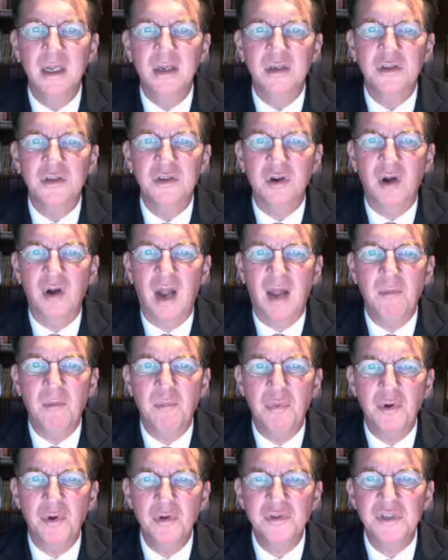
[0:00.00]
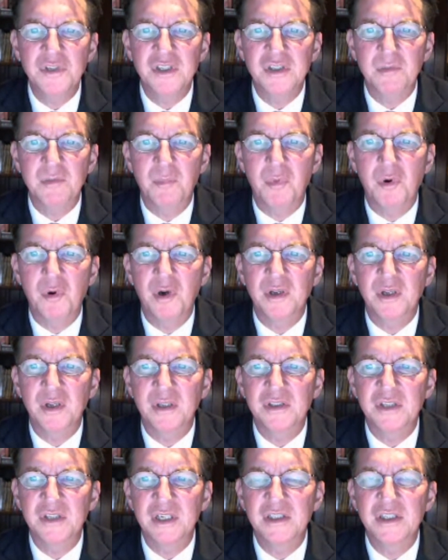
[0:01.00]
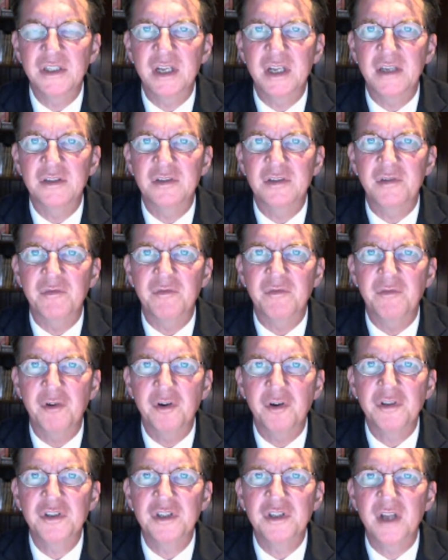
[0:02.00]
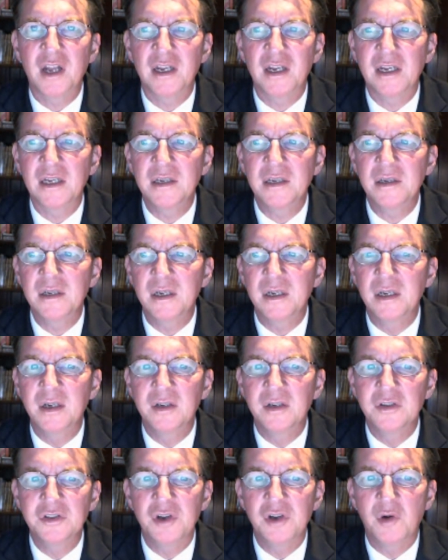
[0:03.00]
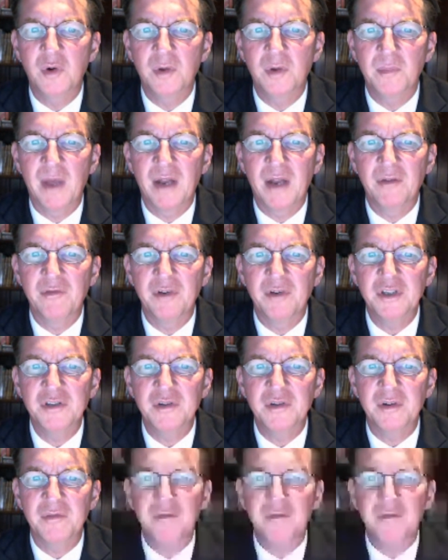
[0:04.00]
So EMPULSE is important since it is the first study showing beneficial